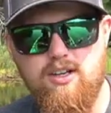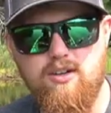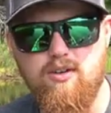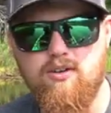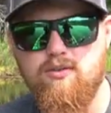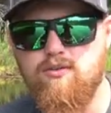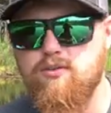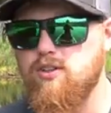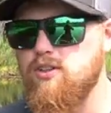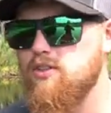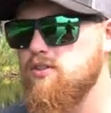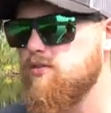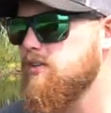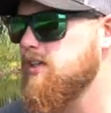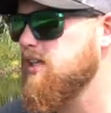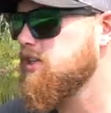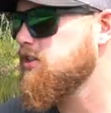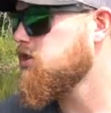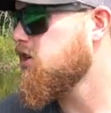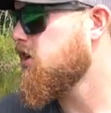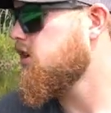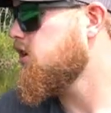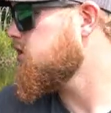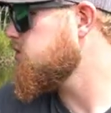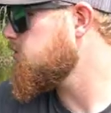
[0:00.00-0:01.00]
go, first
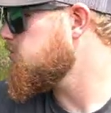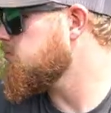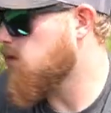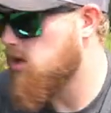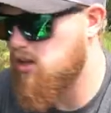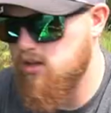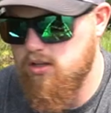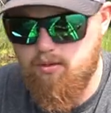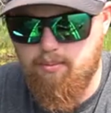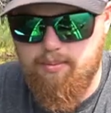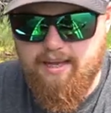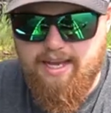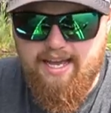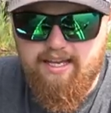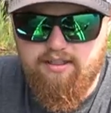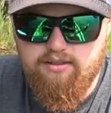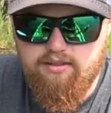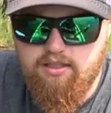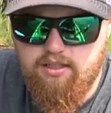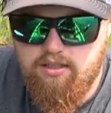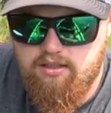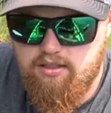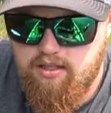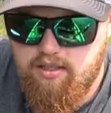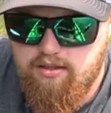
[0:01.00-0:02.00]
fish, small little
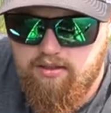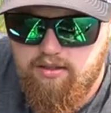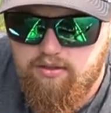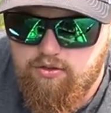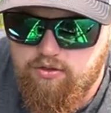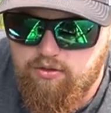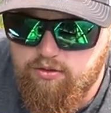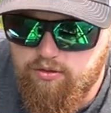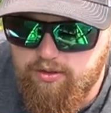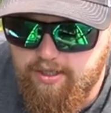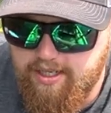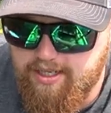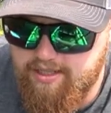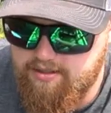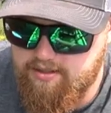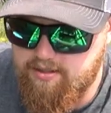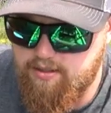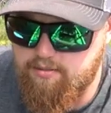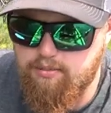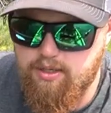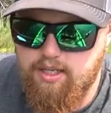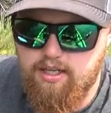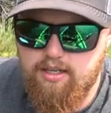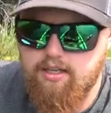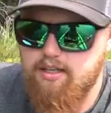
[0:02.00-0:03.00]
bass, nothing too crazy,
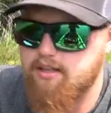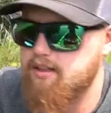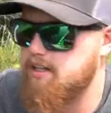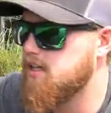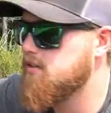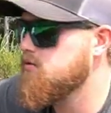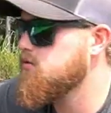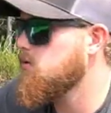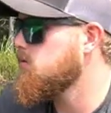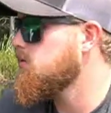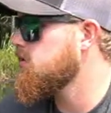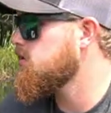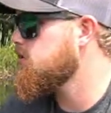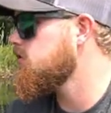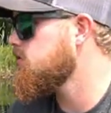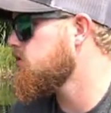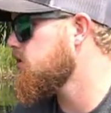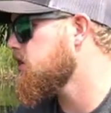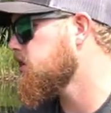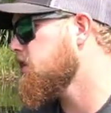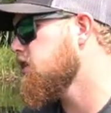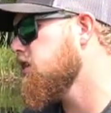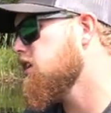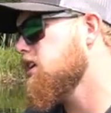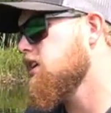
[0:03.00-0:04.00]
but that's what we're
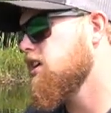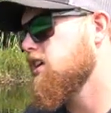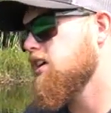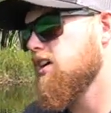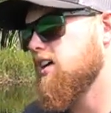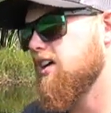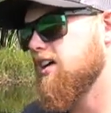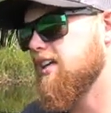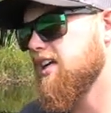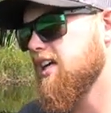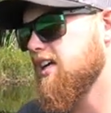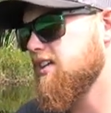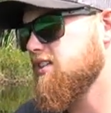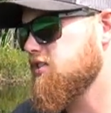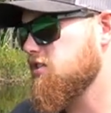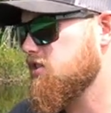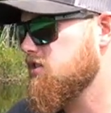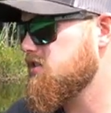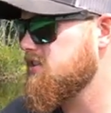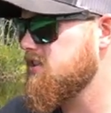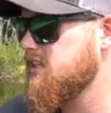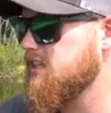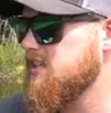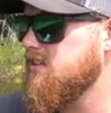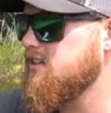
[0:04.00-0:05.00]
doing. Again, just
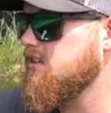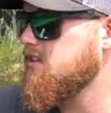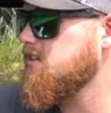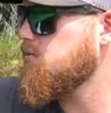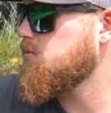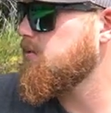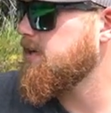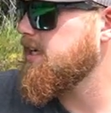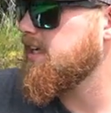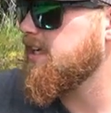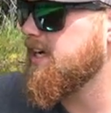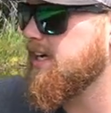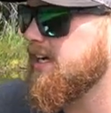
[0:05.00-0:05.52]
sticking to the weed